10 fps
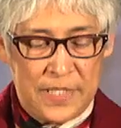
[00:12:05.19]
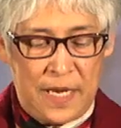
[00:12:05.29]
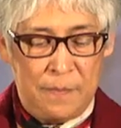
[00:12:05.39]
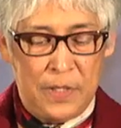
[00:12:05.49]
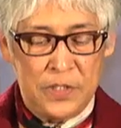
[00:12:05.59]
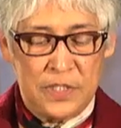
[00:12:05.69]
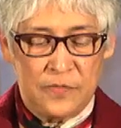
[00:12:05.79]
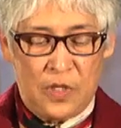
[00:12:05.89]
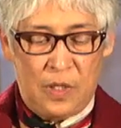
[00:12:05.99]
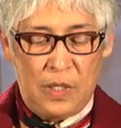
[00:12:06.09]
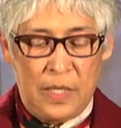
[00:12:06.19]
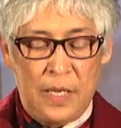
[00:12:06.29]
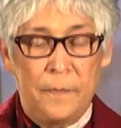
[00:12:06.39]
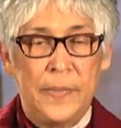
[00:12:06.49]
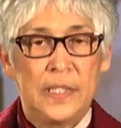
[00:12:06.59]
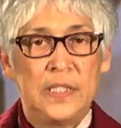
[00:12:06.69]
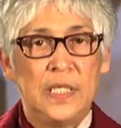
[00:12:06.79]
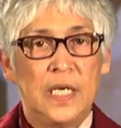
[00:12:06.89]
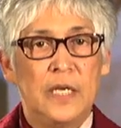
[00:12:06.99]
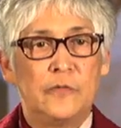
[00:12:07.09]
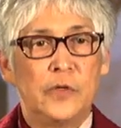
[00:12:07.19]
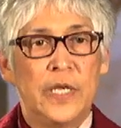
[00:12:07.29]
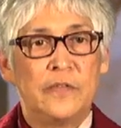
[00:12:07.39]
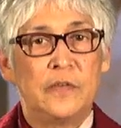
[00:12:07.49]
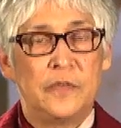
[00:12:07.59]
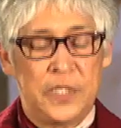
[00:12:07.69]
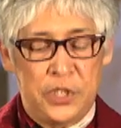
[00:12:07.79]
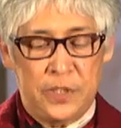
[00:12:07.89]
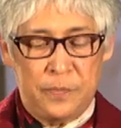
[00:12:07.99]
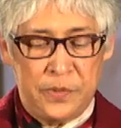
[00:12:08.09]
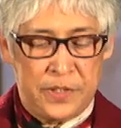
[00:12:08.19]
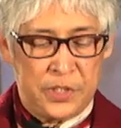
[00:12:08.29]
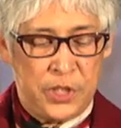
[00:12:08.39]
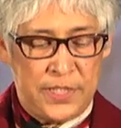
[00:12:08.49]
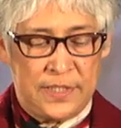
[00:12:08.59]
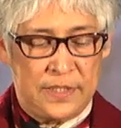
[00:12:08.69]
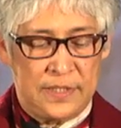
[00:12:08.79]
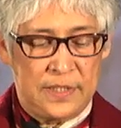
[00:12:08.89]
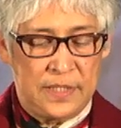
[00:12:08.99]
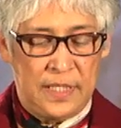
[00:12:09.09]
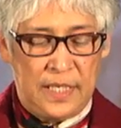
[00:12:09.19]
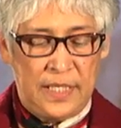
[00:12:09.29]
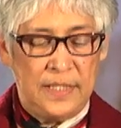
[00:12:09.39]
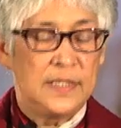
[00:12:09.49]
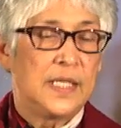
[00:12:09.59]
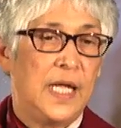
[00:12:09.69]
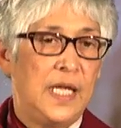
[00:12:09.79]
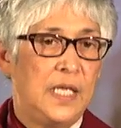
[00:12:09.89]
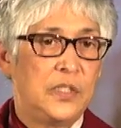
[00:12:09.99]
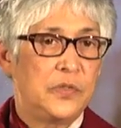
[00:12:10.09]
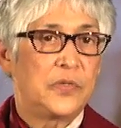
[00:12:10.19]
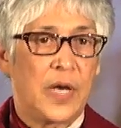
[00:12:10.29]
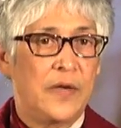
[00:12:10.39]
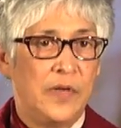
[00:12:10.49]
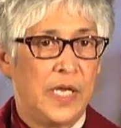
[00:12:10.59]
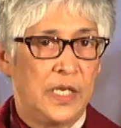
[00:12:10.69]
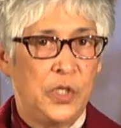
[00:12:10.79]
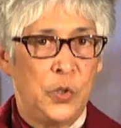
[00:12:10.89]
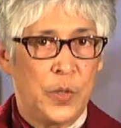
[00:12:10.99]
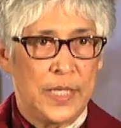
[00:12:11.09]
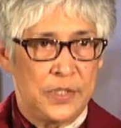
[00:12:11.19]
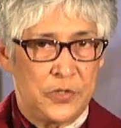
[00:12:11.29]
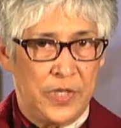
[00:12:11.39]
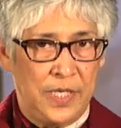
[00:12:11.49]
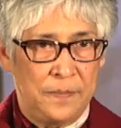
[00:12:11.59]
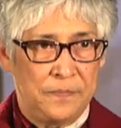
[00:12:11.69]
and most of all, building a forever friendship with Jesus is key to thriving in a new country.